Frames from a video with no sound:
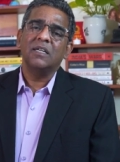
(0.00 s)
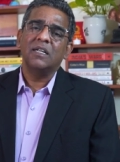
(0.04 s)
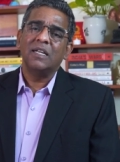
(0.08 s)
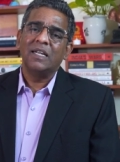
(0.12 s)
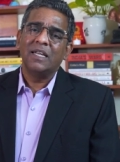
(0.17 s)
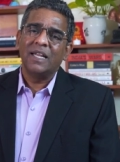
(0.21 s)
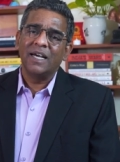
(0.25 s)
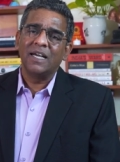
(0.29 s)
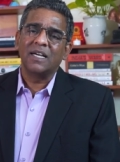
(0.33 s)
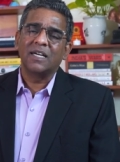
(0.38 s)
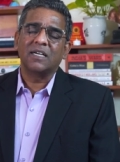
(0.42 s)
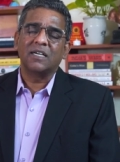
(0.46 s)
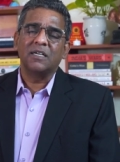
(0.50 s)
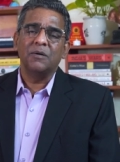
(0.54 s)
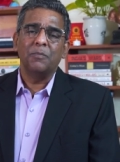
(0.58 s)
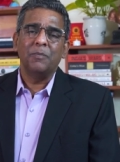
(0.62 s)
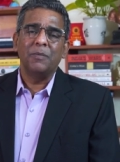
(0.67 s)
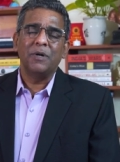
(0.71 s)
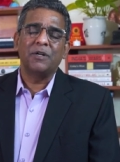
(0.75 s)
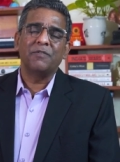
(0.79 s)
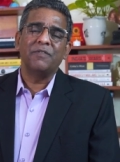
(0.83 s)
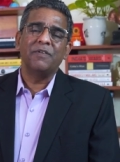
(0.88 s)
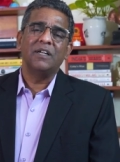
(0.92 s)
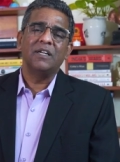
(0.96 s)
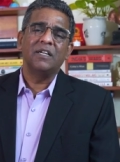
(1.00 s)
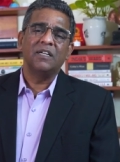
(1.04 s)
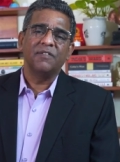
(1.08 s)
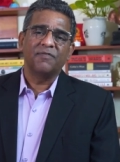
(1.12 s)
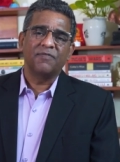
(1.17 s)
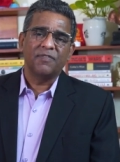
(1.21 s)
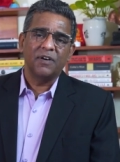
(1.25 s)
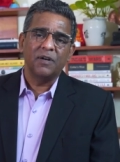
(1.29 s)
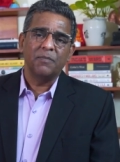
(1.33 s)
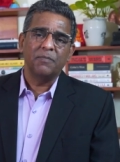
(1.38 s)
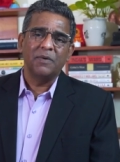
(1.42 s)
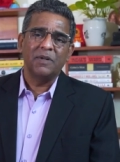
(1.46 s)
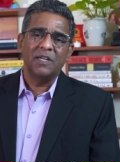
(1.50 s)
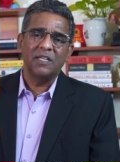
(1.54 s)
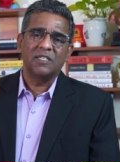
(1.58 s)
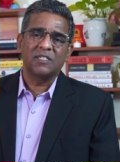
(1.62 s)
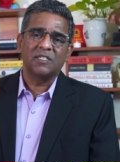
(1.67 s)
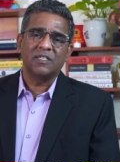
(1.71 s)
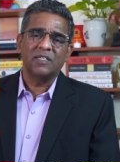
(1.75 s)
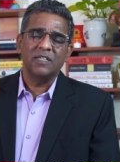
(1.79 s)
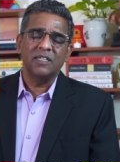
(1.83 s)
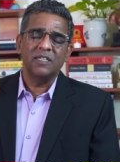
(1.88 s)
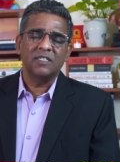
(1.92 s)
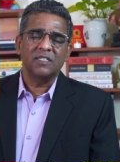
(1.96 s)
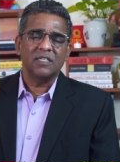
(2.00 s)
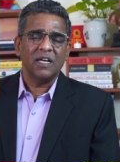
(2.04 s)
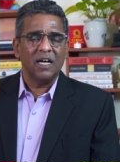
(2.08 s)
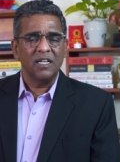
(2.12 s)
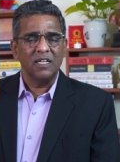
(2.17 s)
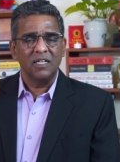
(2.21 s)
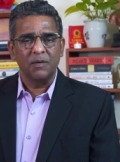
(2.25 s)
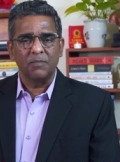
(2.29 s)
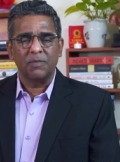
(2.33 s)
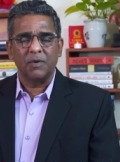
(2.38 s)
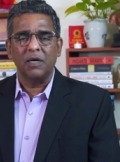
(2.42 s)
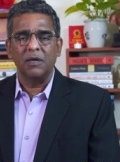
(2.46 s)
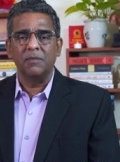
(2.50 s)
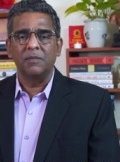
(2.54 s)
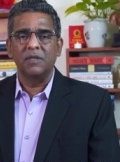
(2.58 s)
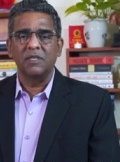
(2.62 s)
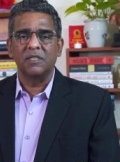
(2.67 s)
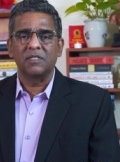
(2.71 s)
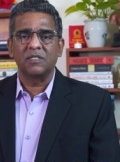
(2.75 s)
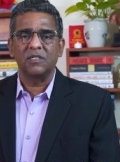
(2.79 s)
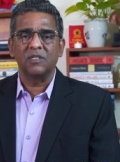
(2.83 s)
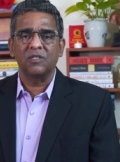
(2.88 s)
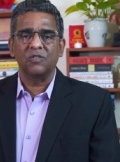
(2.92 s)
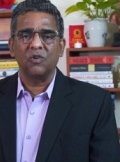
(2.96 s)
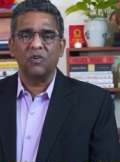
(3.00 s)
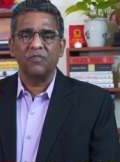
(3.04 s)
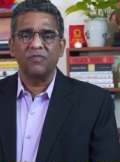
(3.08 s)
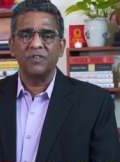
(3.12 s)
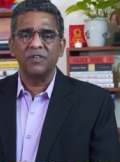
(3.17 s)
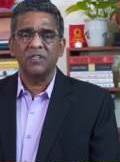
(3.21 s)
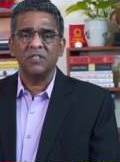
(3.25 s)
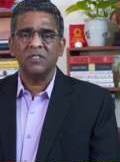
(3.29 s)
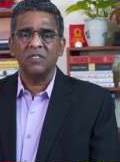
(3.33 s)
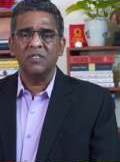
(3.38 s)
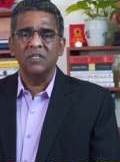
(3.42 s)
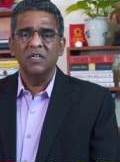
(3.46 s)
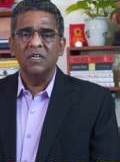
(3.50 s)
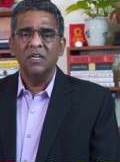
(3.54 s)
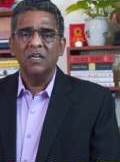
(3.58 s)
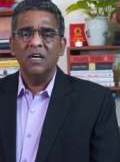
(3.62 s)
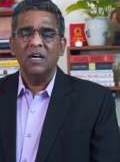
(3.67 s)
link between different ministries and the Prime Minister's office?